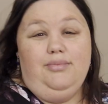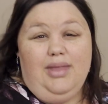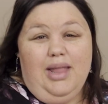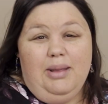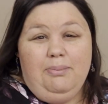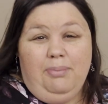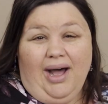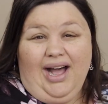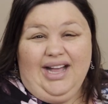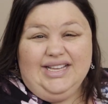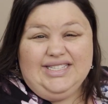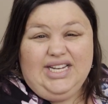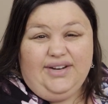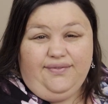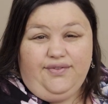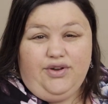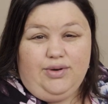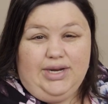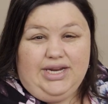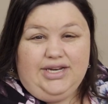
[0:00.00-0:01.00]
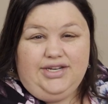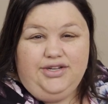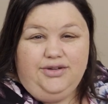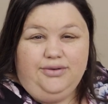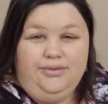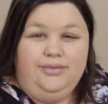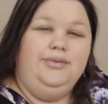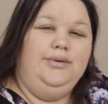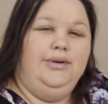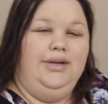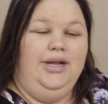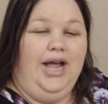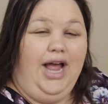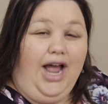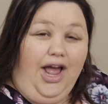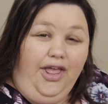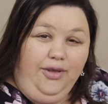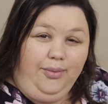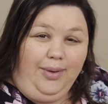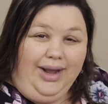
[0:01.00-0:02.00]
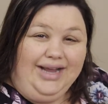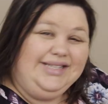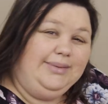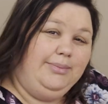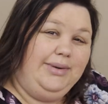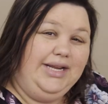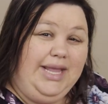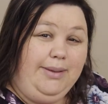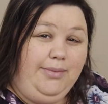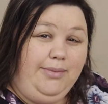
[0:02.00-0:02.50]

Pause it if you need to. Otherwise, I'm going to keep